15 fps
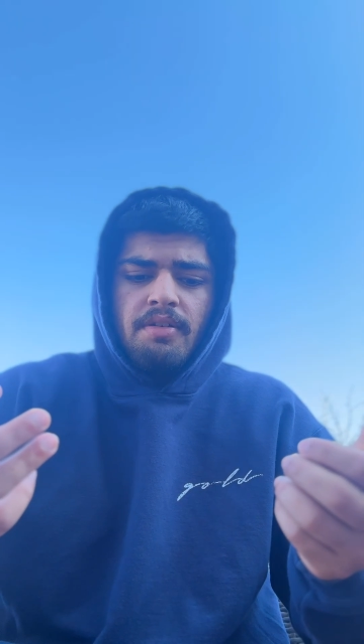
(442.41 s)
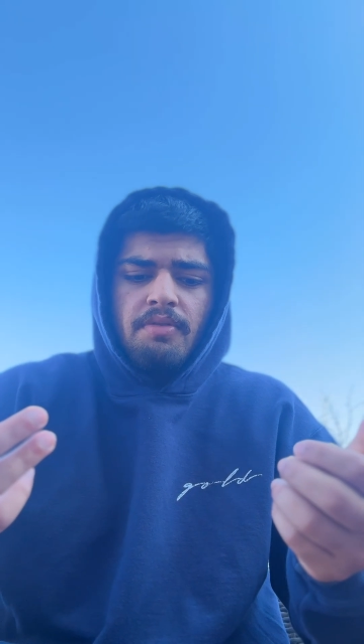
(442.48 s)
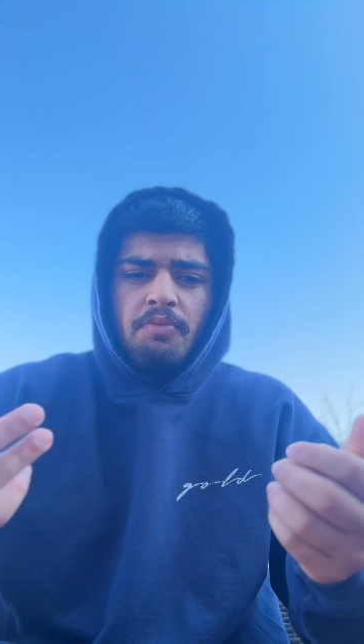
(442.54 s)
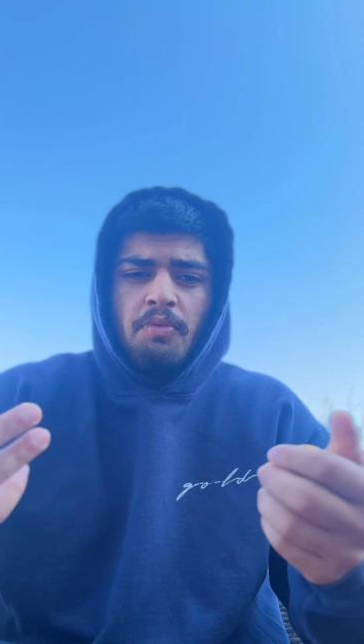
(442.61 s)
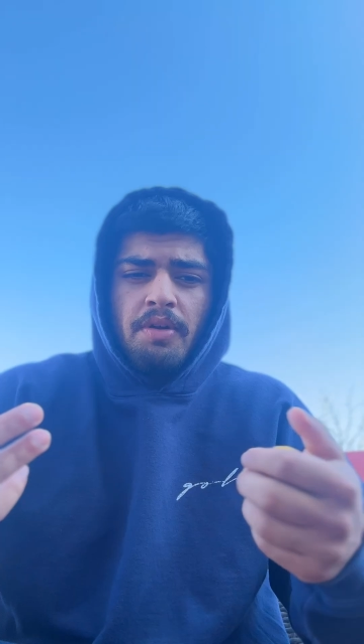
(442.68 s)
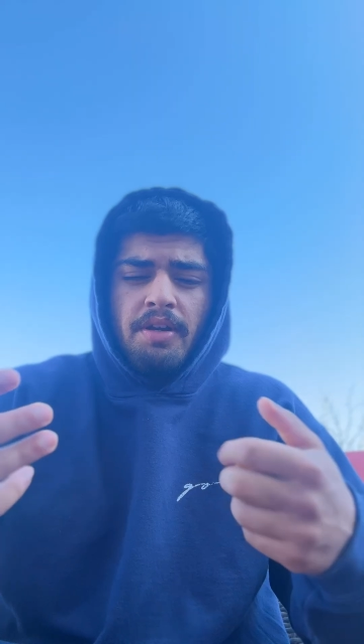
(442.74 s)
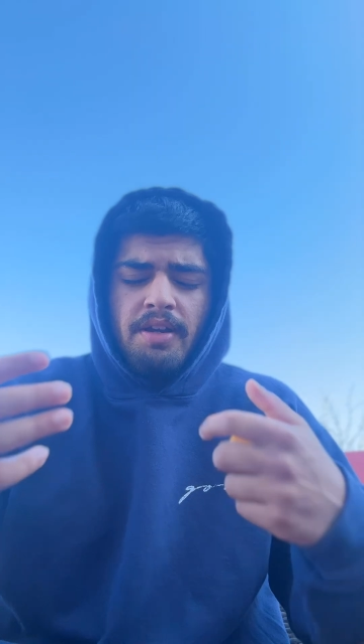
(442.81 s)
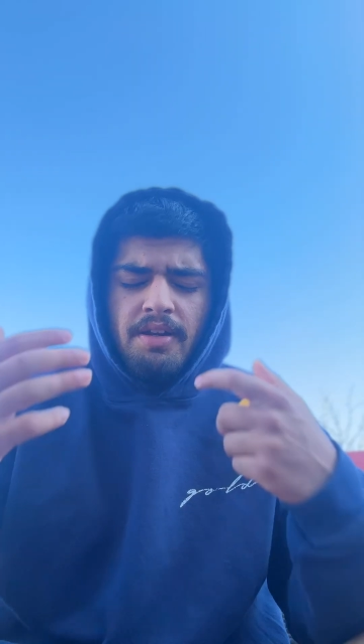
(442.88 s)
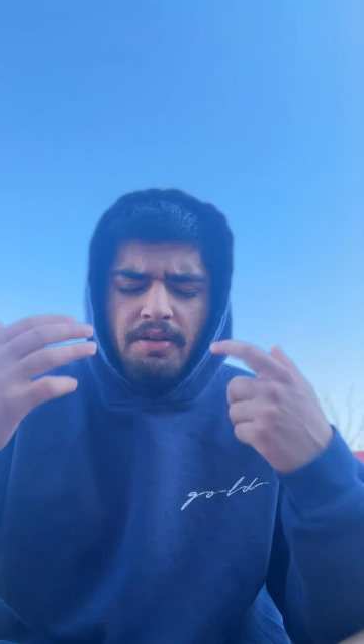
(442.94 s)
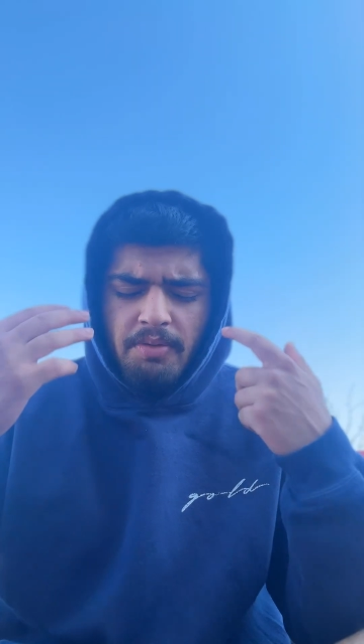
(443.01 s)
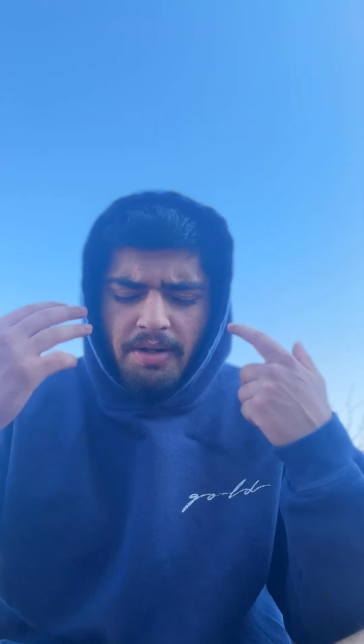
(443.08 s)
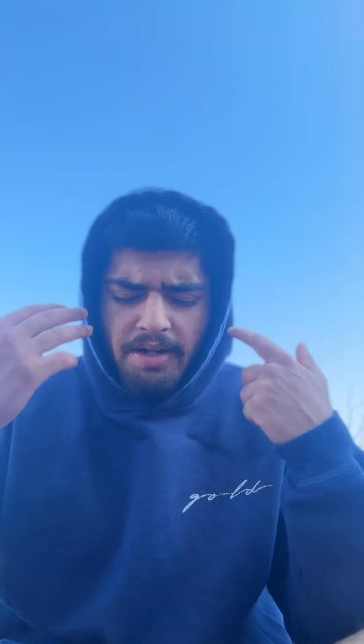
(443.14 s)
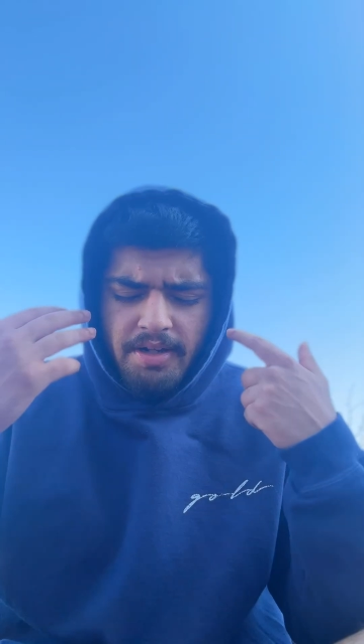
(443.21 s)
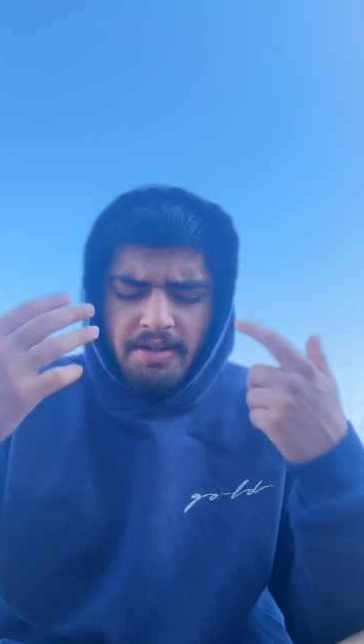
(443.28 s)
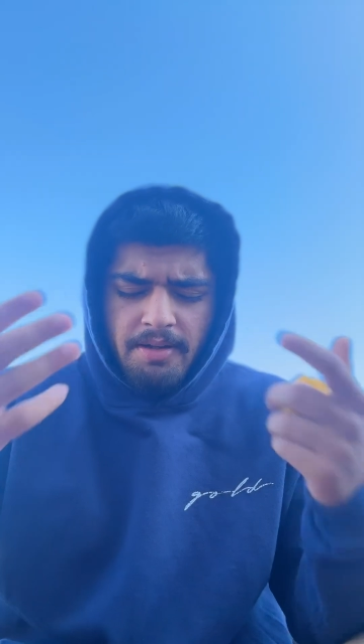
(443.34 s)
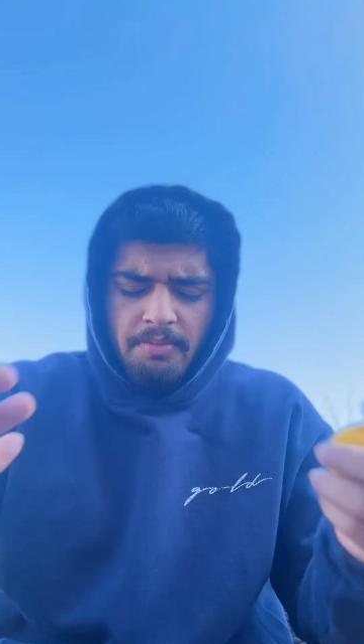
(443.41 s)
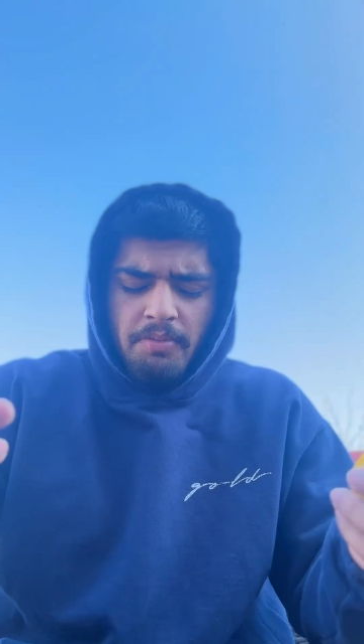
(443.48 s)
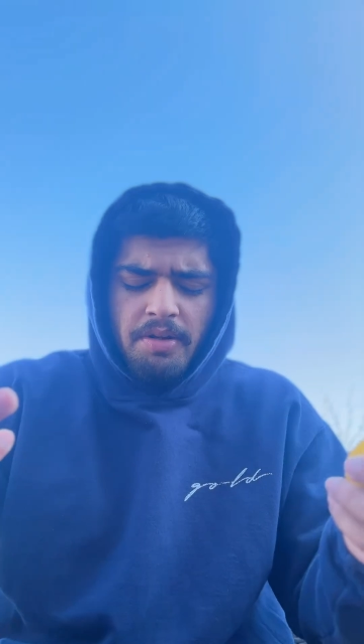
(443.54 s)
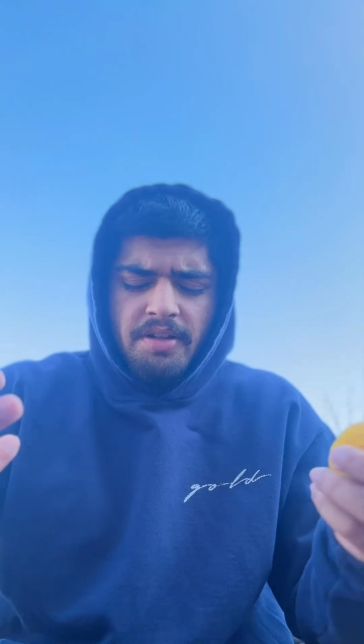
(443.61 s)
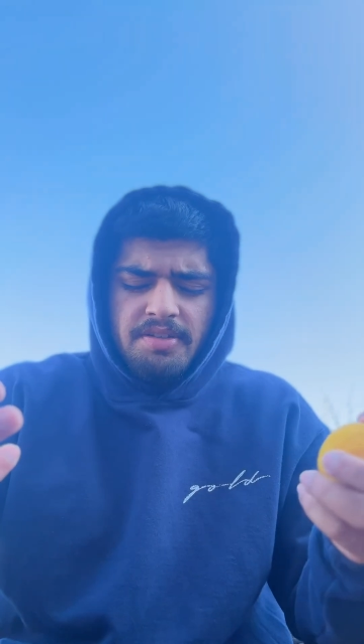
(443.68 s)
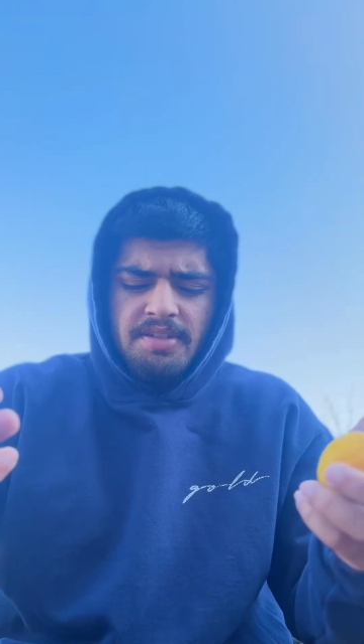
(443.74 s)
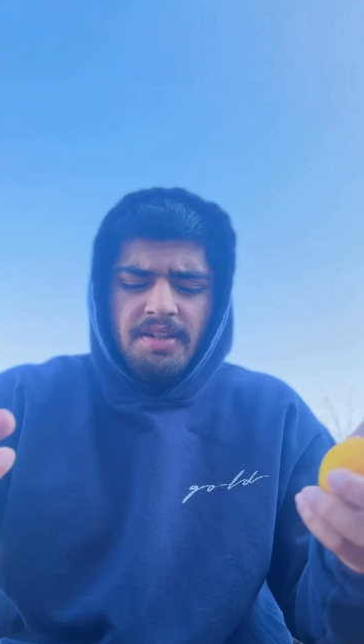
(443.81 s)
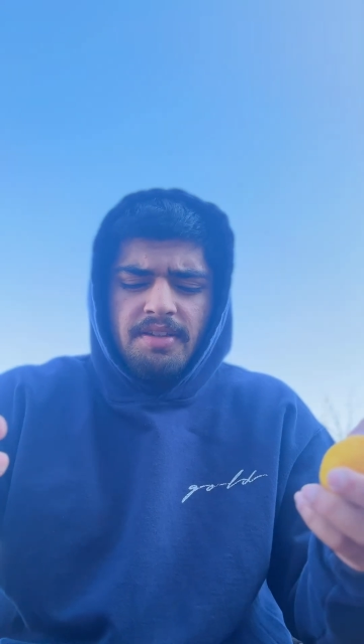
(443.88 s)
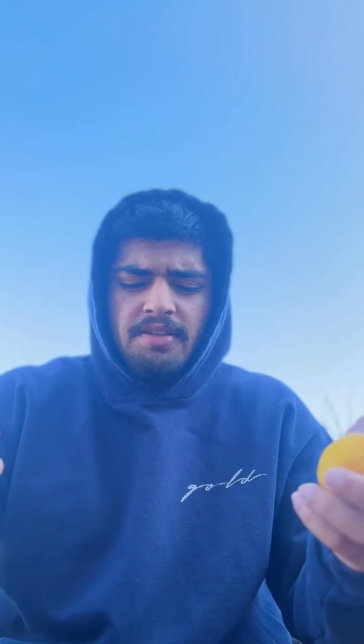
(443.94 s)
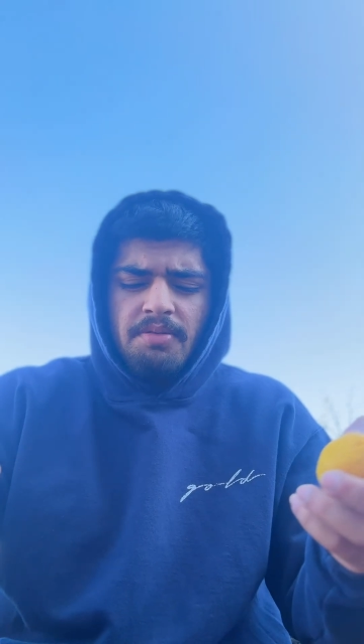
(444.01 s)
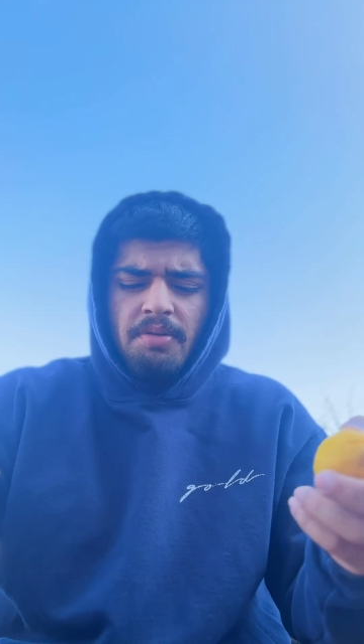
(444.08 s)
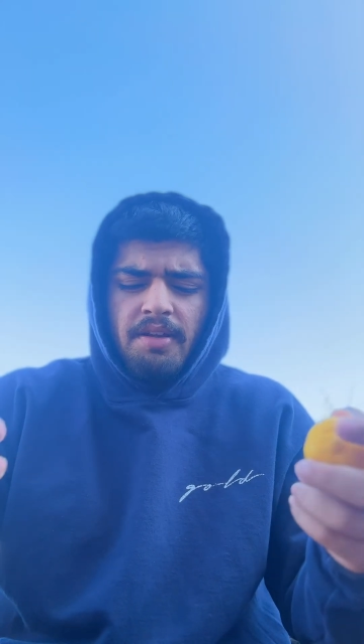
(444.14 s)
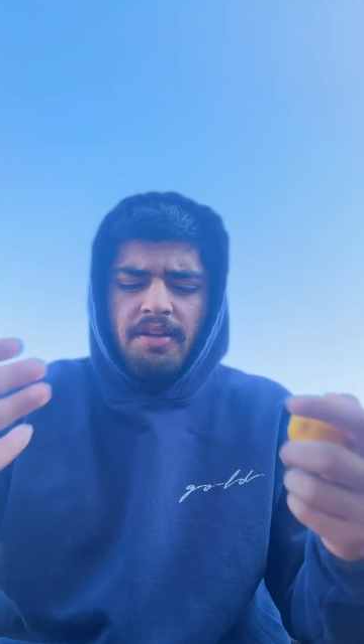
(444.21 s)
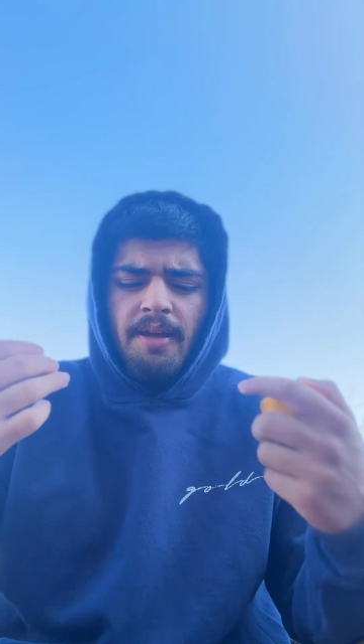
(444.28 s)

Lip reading: when it